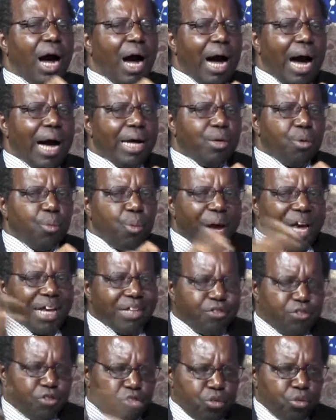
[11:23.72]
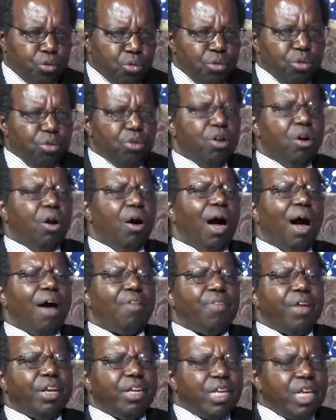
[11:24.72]
and weds you
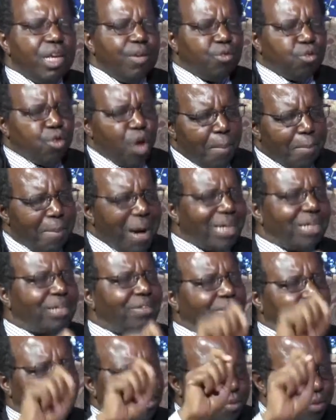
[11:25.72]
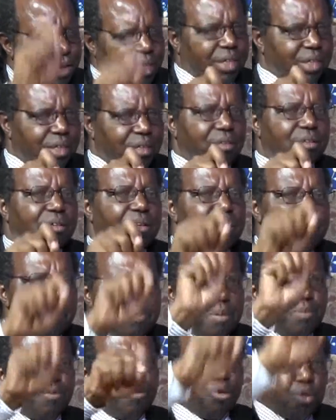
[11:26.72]
and then gives you a marriage certificate
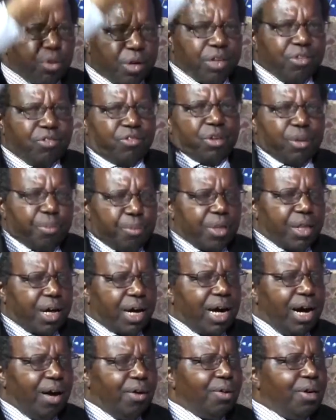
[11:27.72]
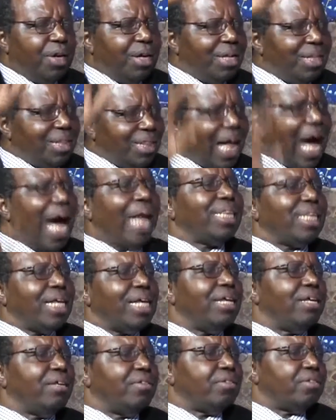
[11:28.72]
before you can sleep with a girl. That
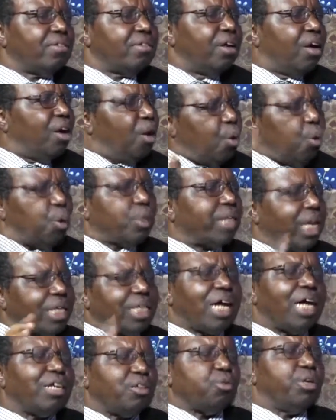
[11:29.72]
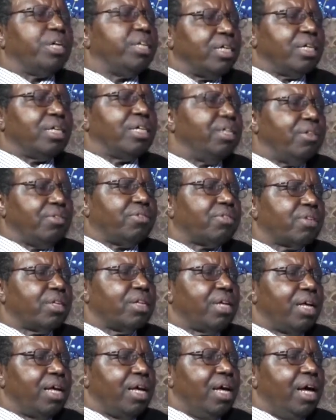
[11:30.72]
is what a church wedding is.
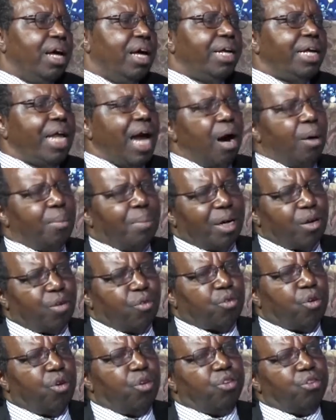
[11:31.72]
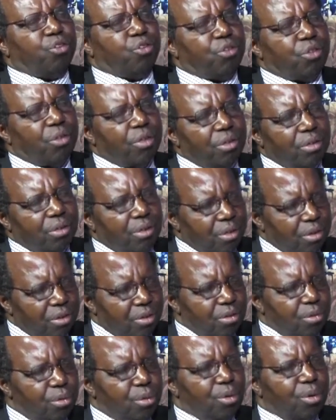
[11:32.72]
Now, but of course,
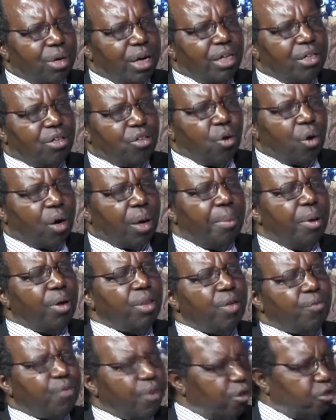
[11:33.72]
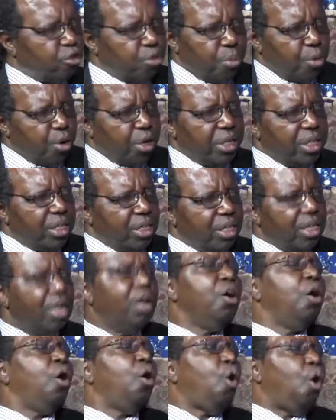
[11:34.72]
you can talk about the fellowship wedding.
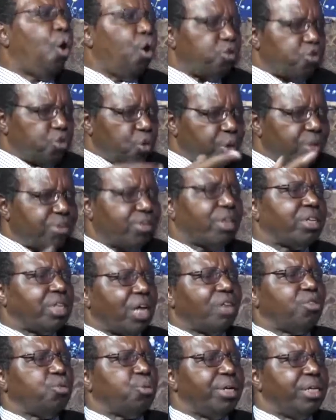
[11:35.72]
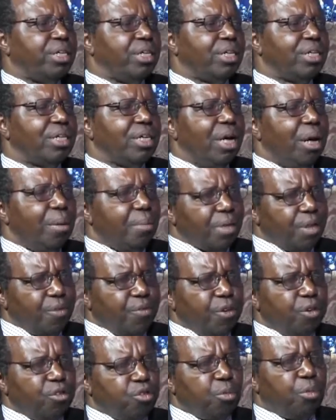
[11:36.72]
Also, it's a church wedding. But the
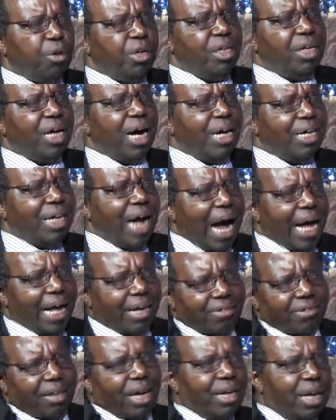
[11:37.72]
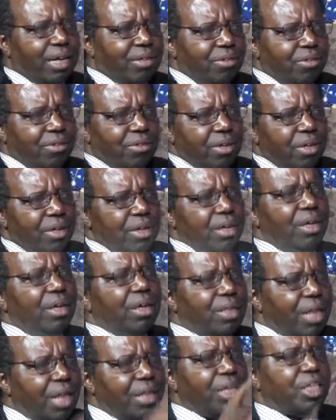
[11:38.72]
fellowship wedding had higher standards
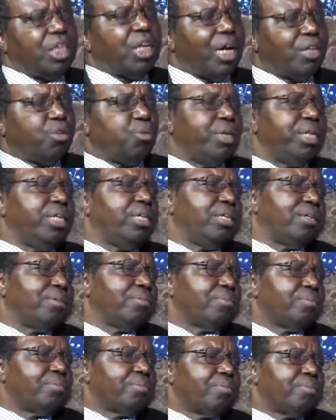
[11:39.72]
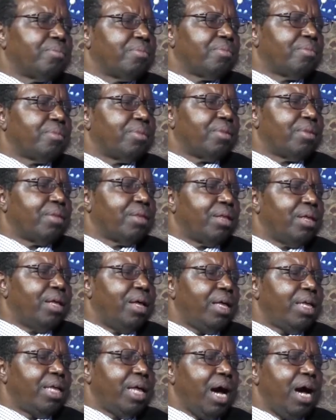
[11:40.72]
than the church wedding. Okay.
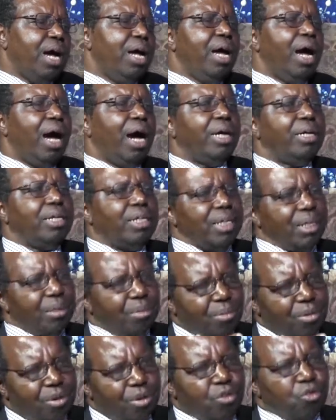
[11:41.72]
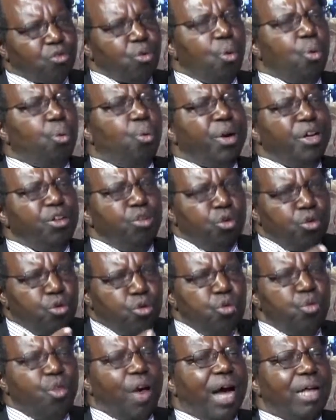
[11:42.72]
Yeah, and so when you
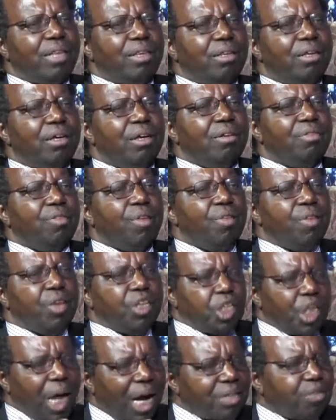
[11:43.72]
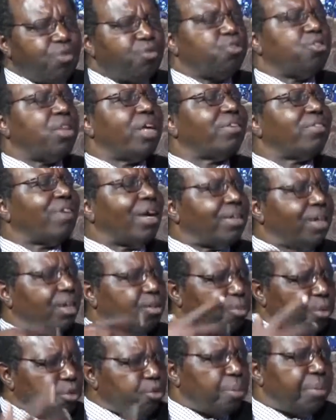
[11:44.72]
do that, then the church takes a
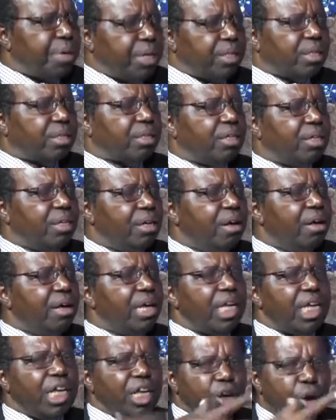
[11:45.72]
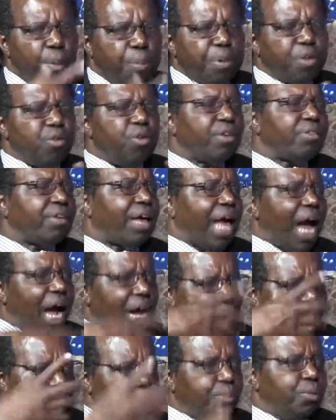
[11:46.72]
responsibility in helping you as a
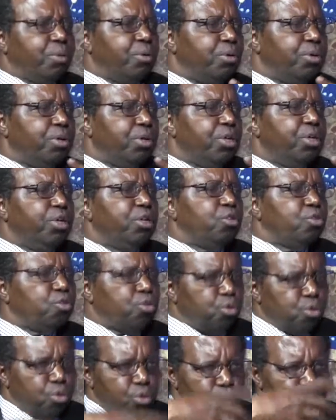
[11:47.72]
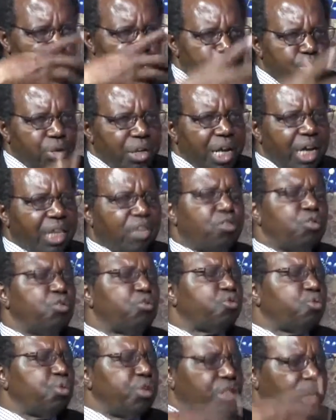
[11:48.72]
young couple to get
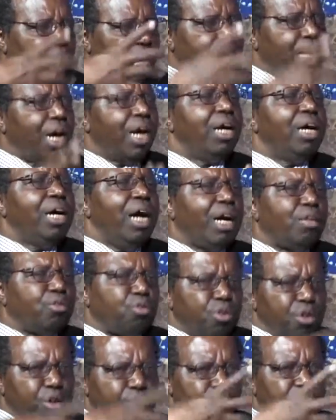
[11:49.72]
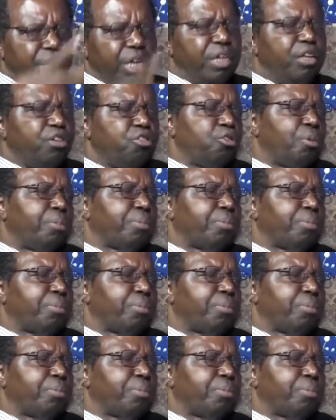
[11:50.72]
used to each other and to deal with the initial